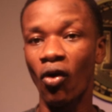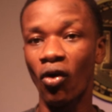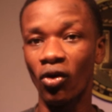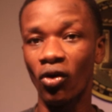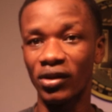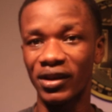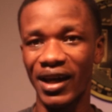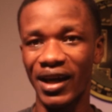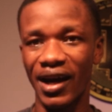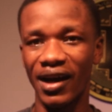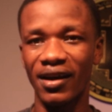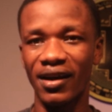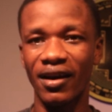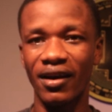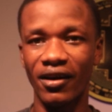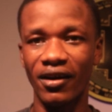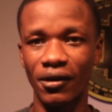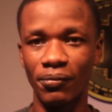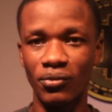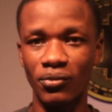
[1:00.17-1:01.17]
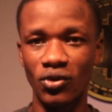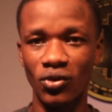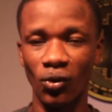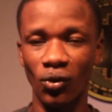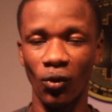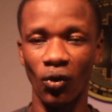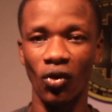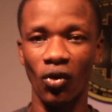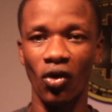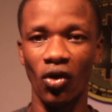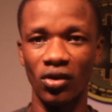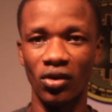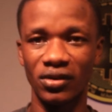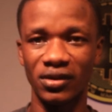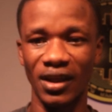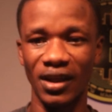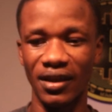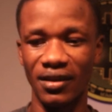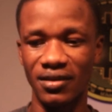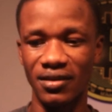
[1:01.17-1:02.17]
other crypto
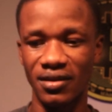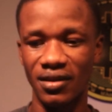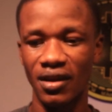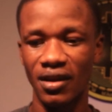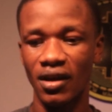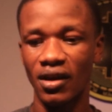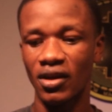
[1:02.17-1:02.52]
content.